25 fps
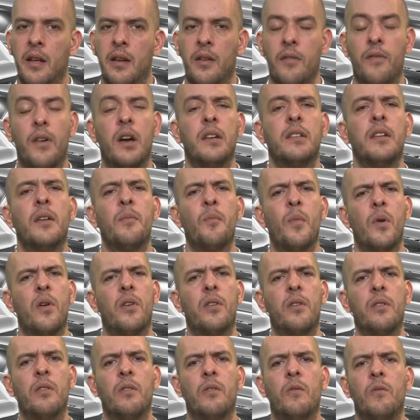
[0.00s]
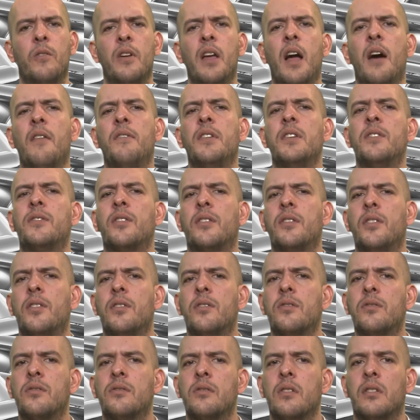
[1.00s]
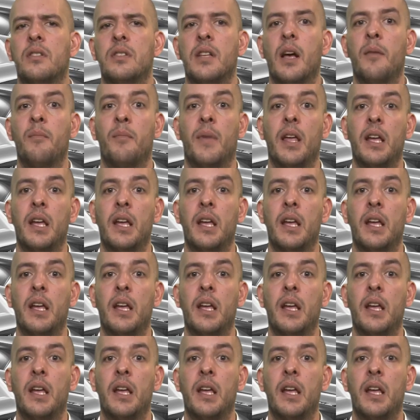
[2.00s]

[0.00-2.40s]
Furthermore, we have introduced some